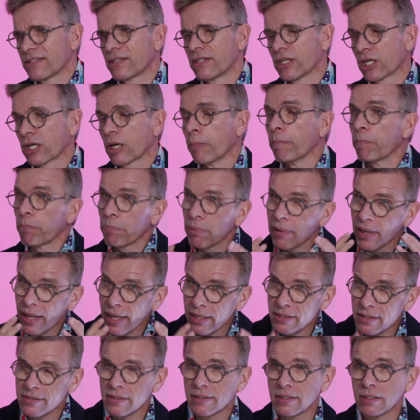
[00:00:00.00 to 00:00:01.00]
the
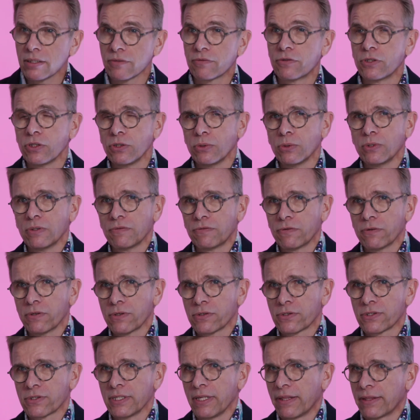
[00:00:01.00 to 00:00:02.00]
complexity of the
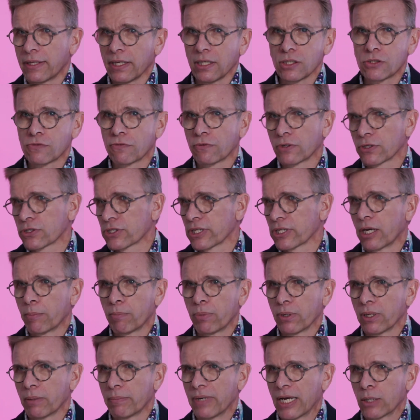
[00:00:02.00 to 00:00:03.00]
universe. He thinks, for
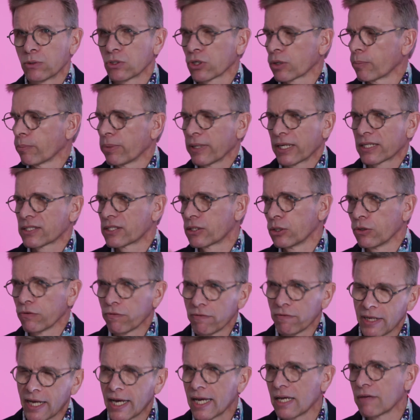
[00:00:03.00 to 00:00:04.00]
example, about the complexity of
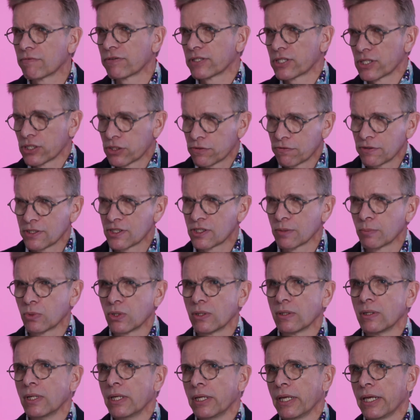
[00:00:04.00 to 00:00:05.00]
life as is
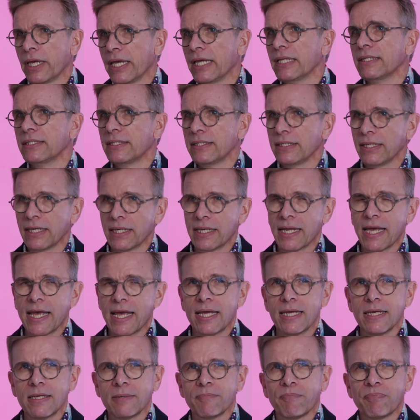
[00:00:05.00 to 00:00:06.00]
visible in DNA.